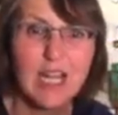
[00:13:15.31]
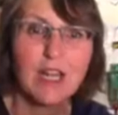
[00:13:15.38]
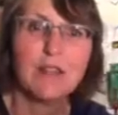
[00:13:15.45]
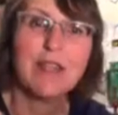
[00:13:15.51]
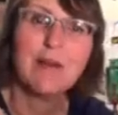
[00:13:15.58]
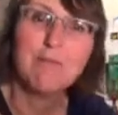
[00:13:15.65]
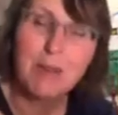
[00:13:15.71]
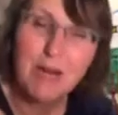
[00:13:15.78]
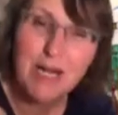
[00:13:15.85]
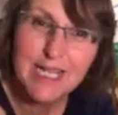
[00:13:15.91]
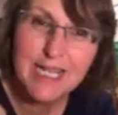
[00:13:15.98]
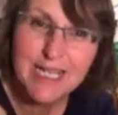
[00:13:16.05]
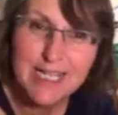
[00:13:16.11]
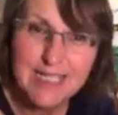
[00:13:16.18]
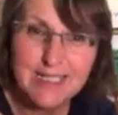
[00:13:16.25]
then
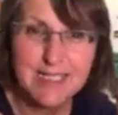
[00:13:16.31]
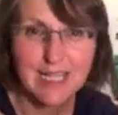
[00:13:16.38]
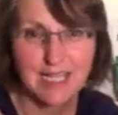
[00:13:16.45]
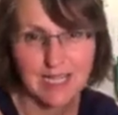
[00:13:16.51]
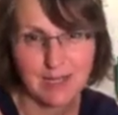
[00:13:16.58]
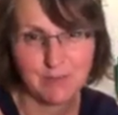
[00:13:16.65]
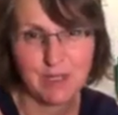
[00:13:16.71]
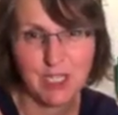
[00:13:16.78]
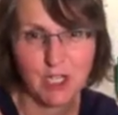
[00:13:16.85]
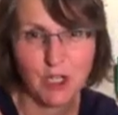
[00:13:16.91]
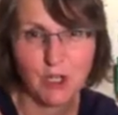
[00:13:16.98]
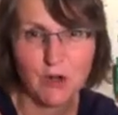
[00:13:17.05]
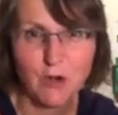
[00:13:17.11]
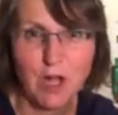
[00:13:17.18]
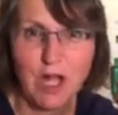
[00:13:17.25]
please let me
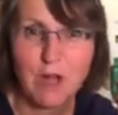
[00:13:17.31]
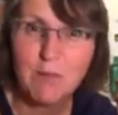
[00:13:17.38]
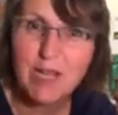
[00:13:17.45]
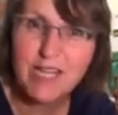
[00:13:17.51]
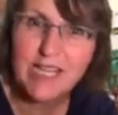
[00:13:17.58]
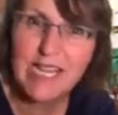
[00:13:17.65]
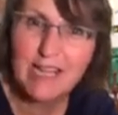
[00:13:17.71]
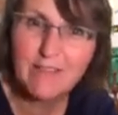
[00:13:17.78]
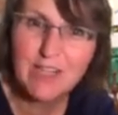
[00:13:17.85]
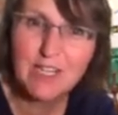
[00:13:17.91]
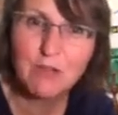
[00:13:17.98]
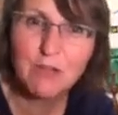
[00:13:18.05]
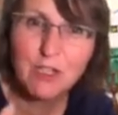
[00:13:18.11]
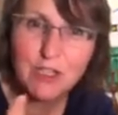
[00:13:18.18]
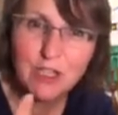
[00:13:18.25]
know and we can have a little
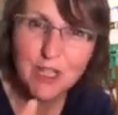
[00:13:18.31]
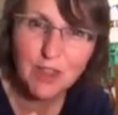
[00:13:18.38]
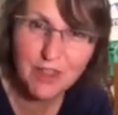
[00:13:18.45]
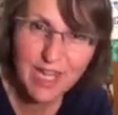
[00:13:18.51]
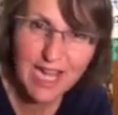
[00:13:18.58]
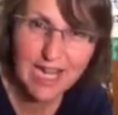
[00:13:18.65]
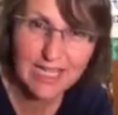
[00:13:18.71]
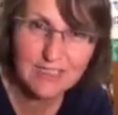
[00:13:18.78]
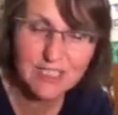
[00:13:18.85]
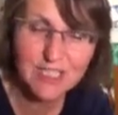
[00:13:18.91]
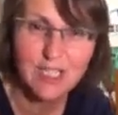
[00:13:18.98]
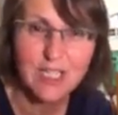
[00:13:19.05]
look at that